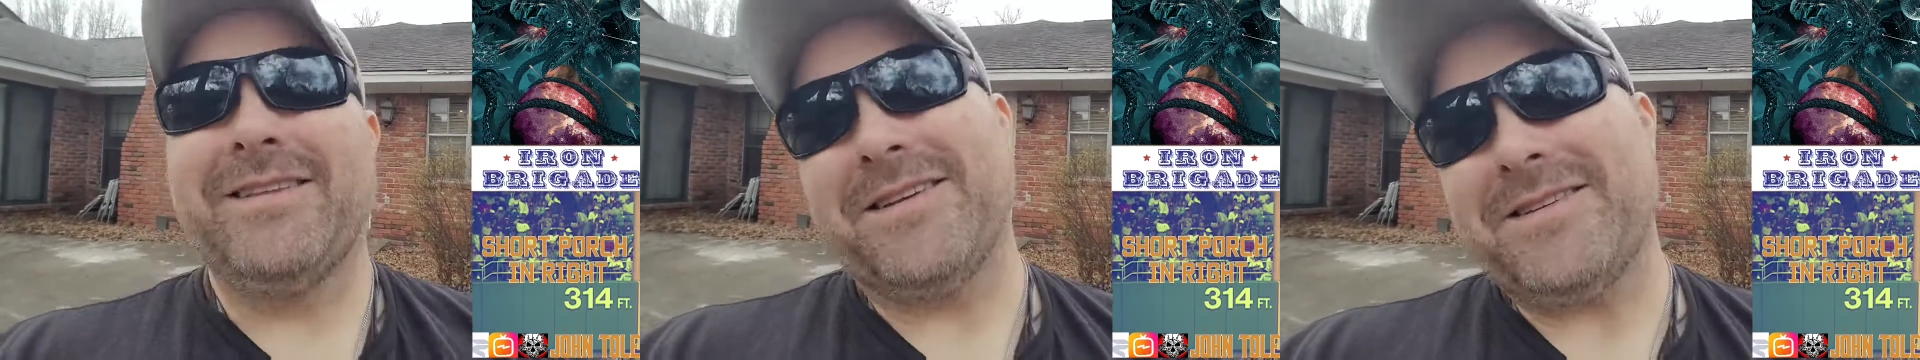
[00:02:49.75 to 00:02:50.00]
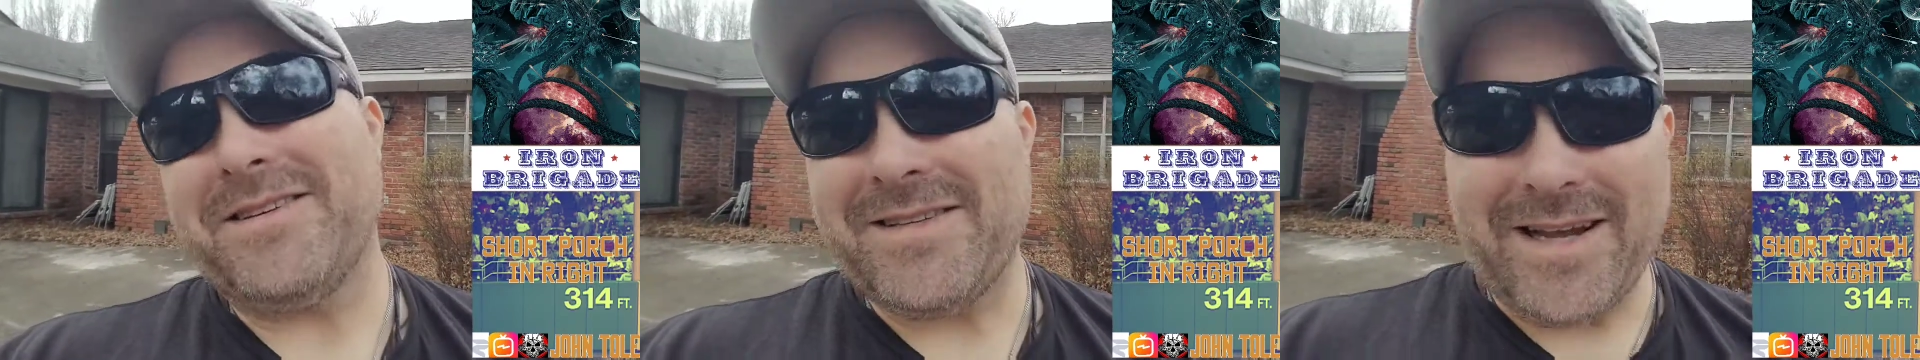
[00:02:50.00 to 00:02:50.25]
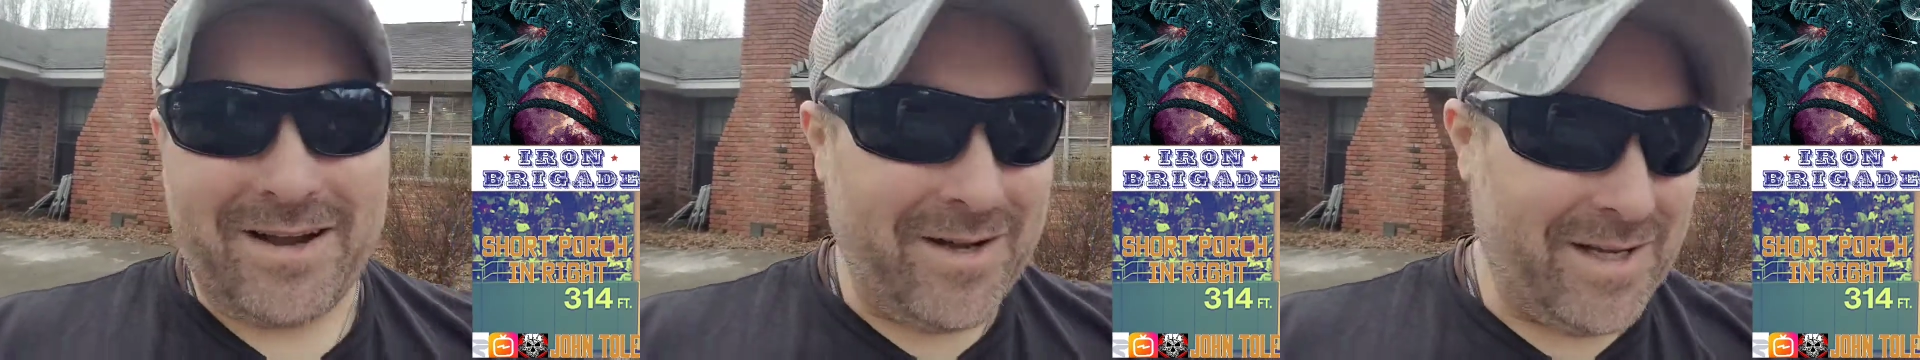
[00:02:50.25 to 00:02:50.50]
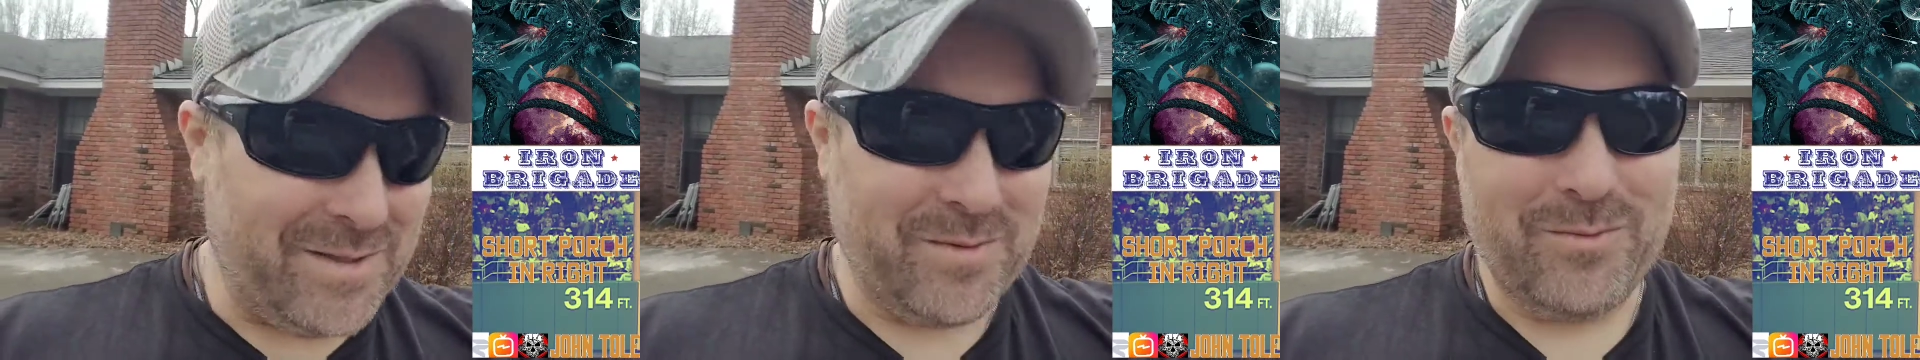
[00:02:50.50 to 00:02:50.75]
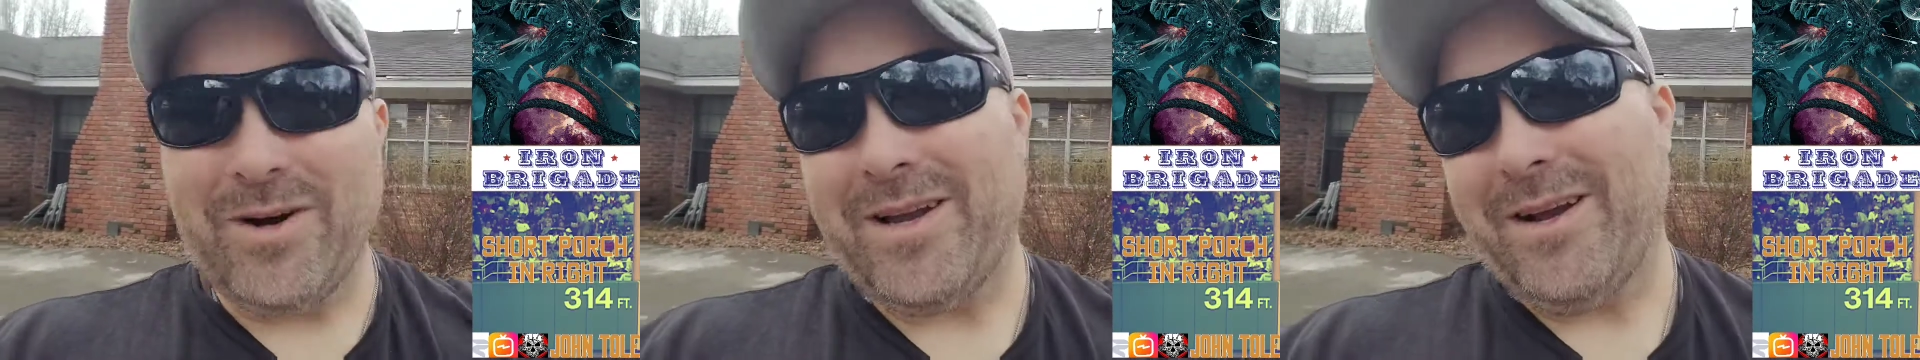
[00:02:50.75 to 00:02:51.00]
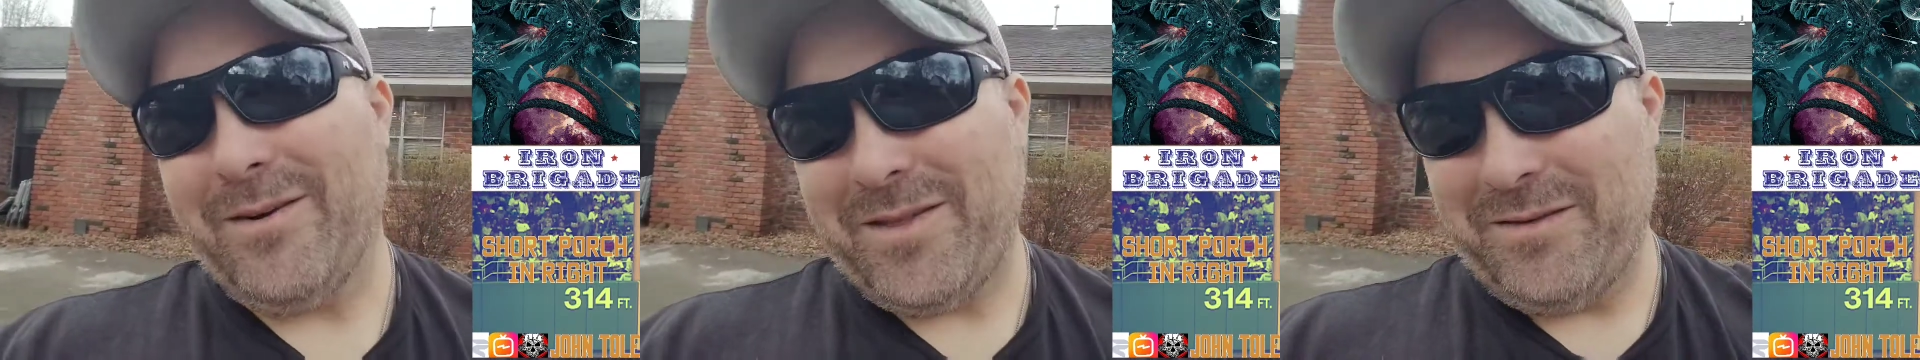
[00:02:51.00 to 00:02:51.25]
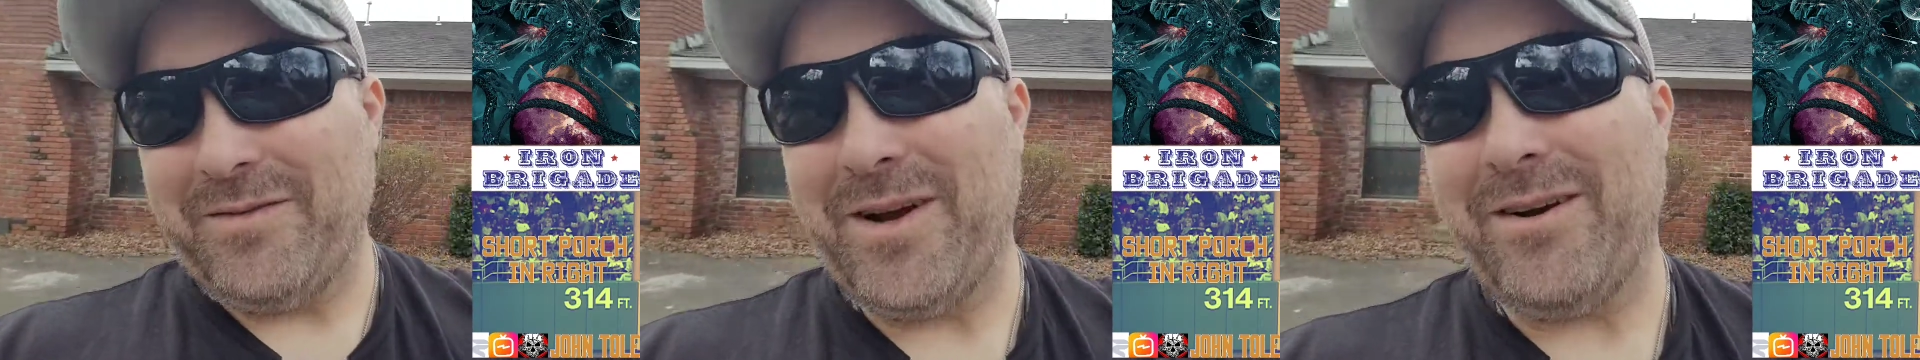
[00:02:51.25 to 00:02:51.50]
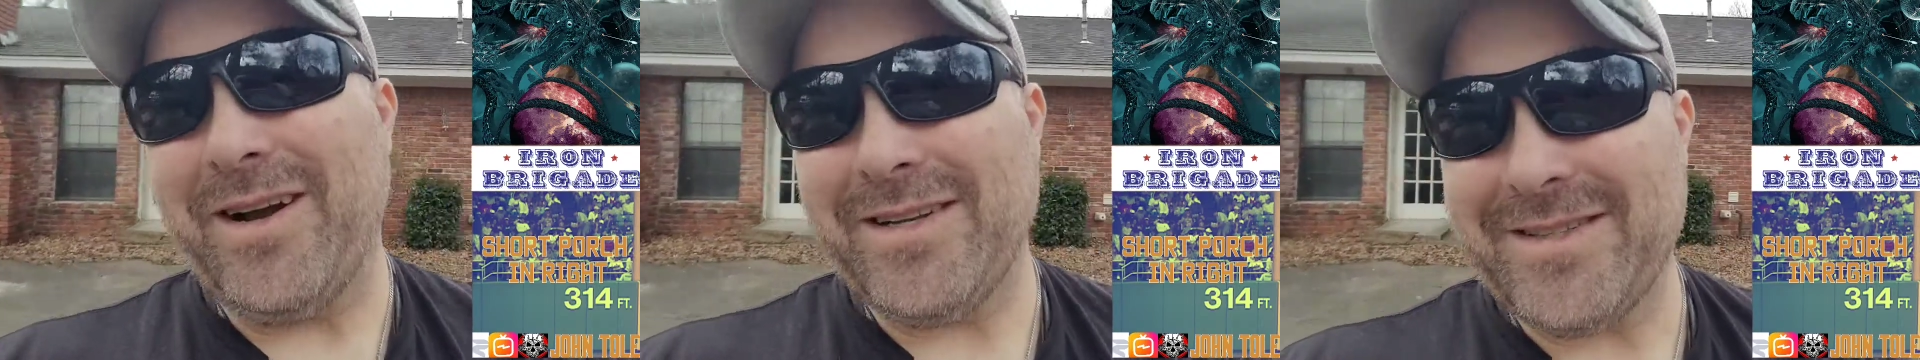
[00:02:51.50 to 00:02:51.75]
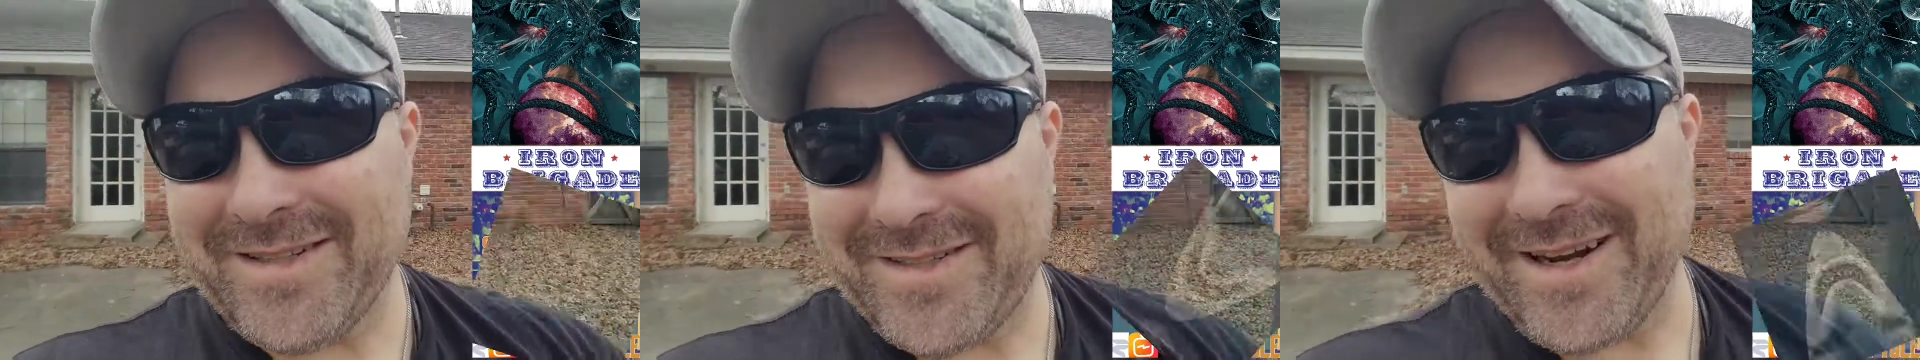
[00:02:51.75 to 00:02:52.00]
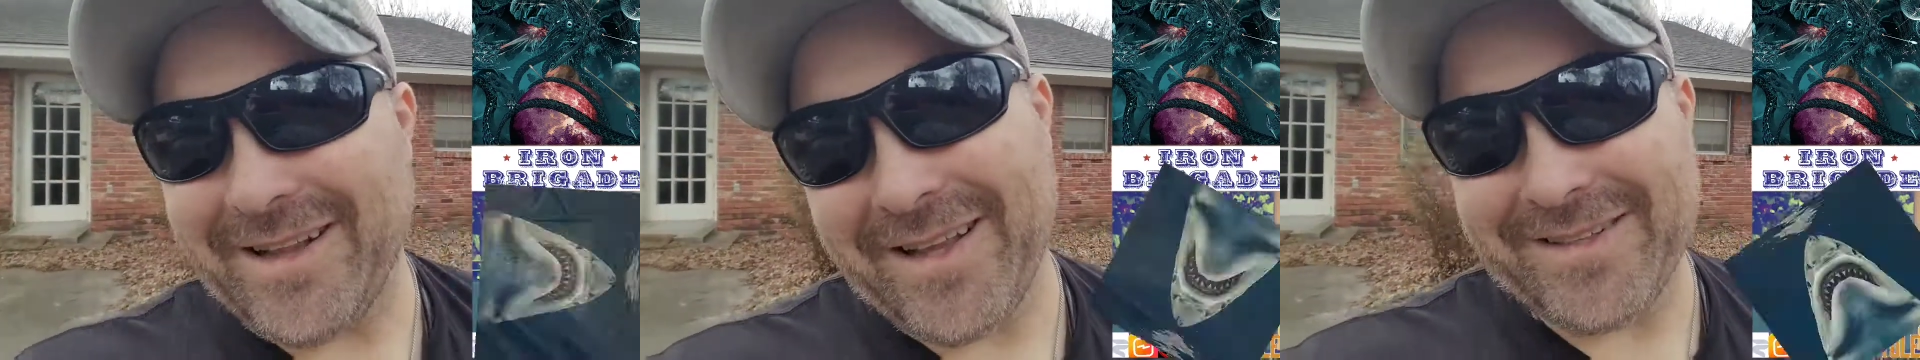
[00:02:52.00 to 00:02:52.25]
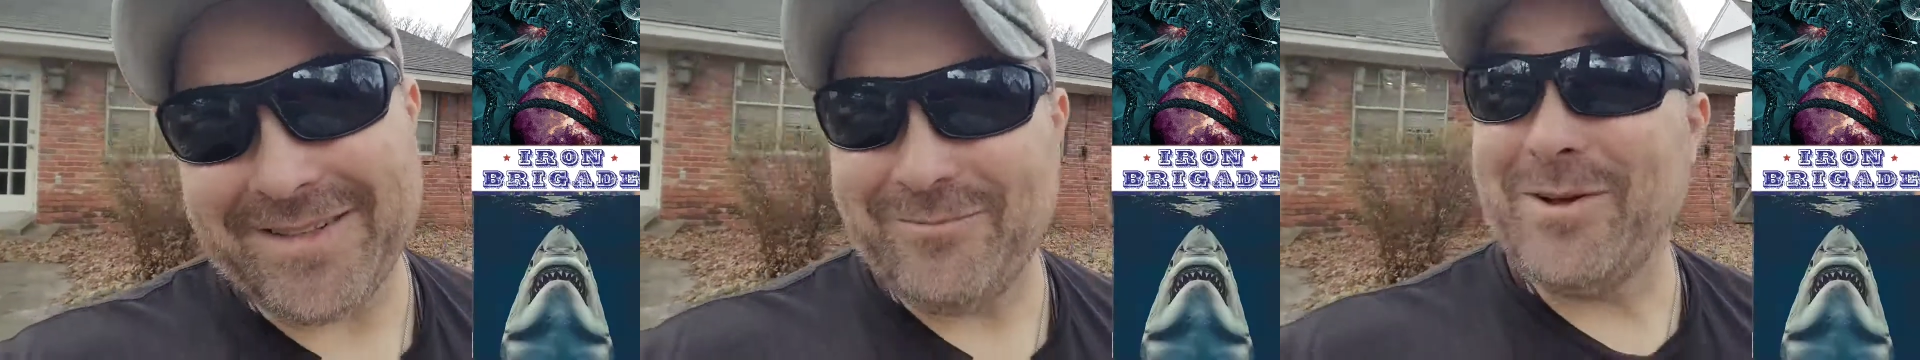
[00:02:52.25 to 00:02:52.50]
This is how he's been working with the various intel agents,